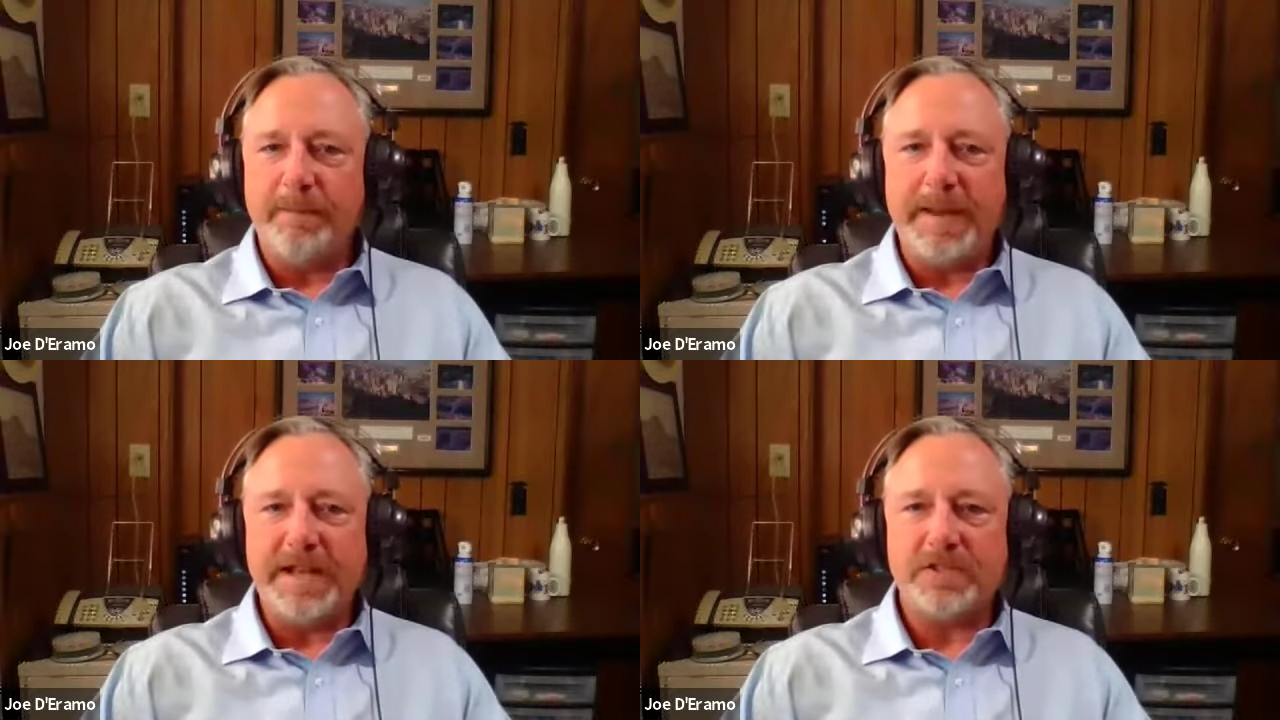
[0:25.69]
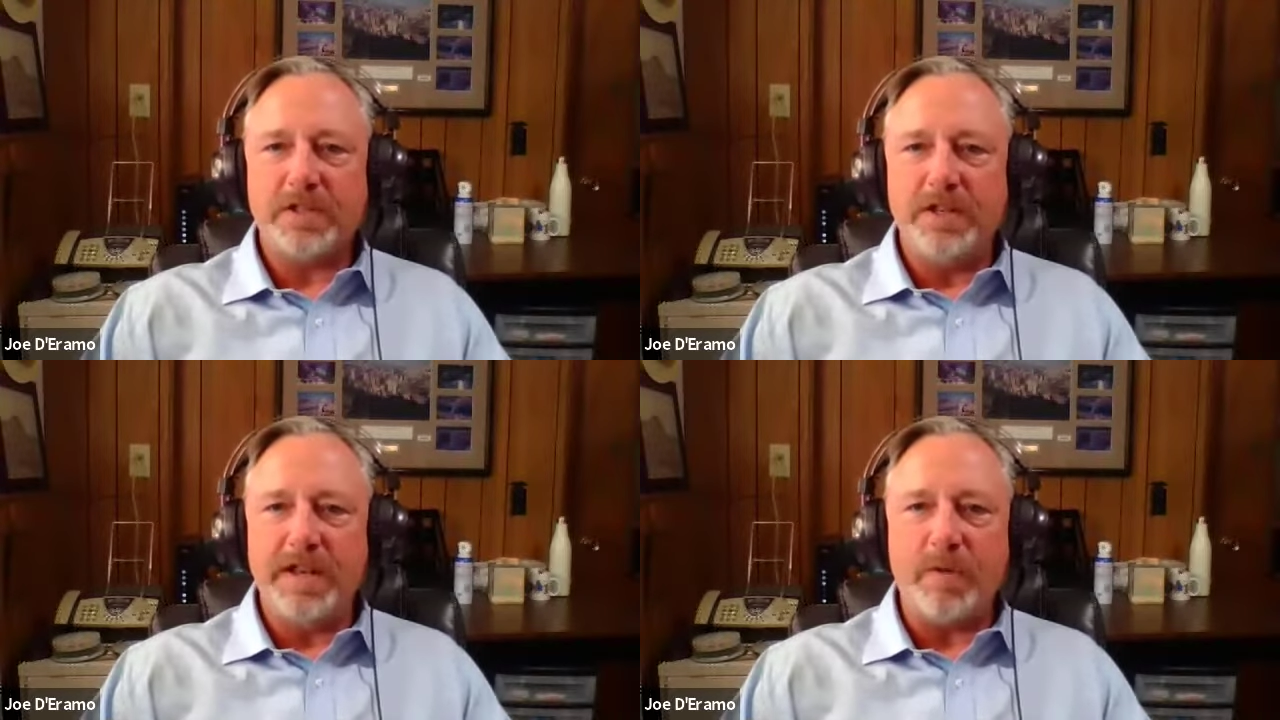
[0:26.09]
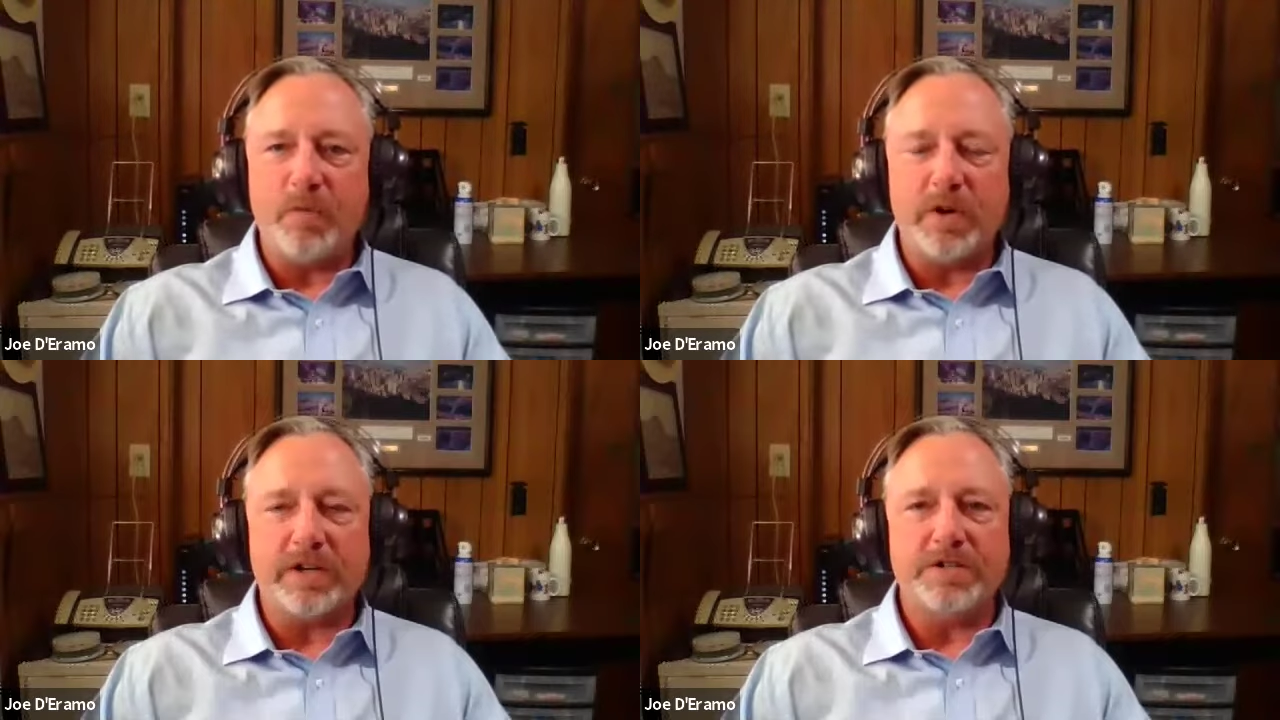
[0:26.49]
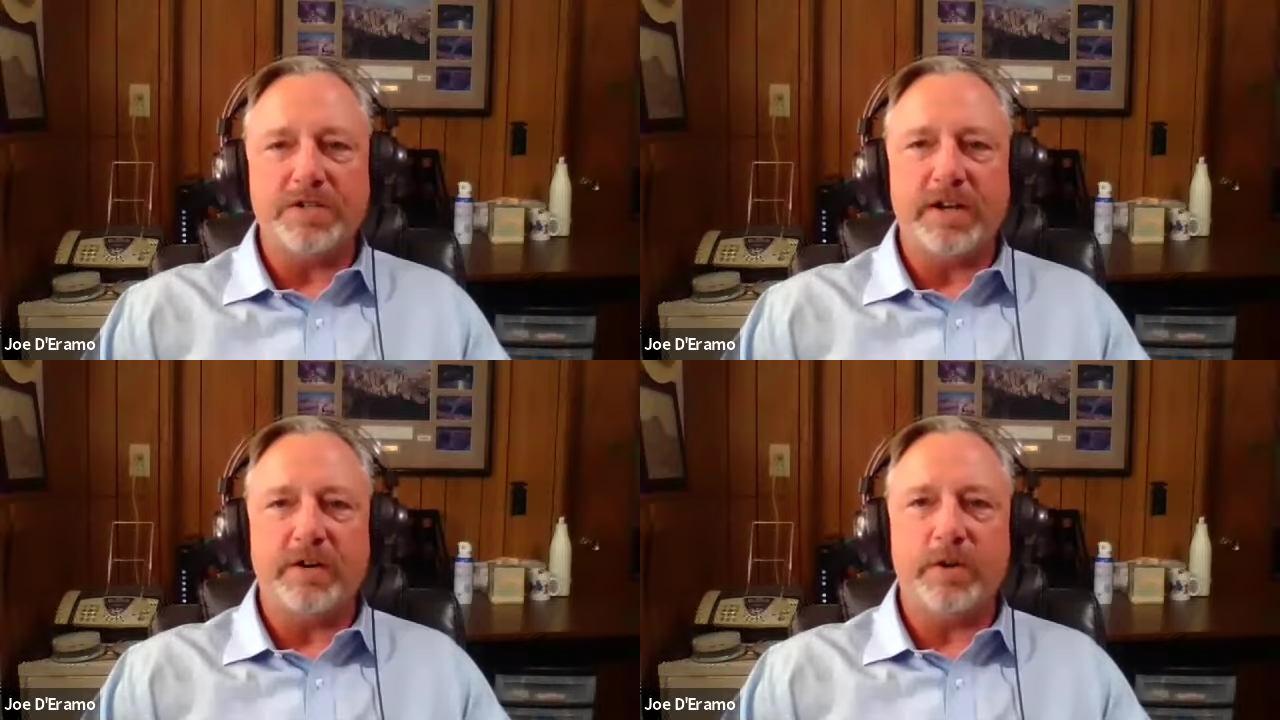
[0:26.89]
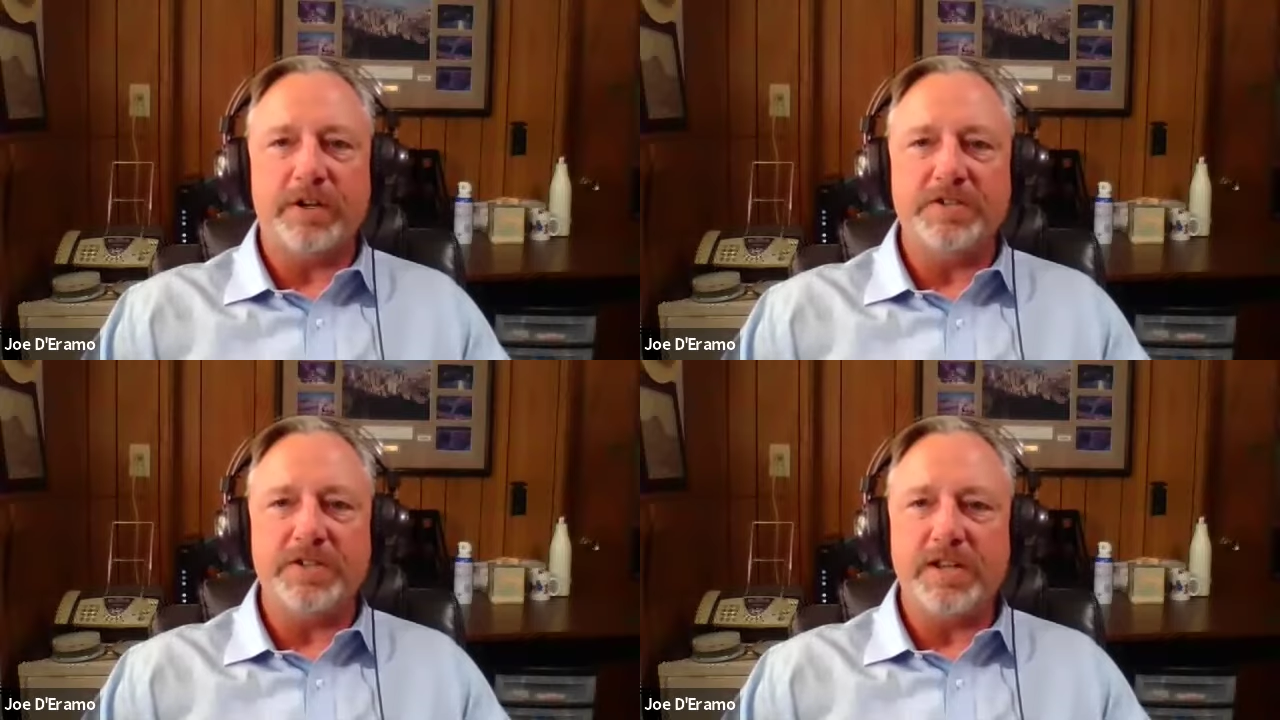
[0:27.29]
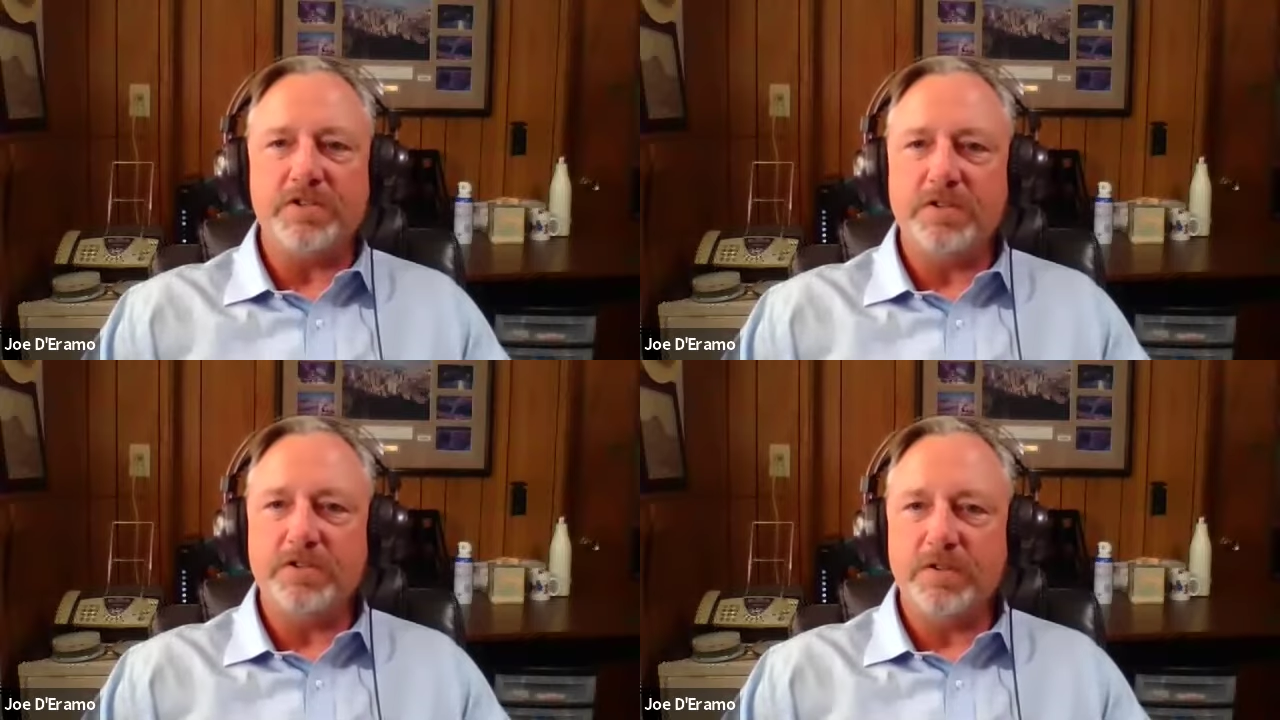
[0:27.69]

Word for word: best networkers in our organization.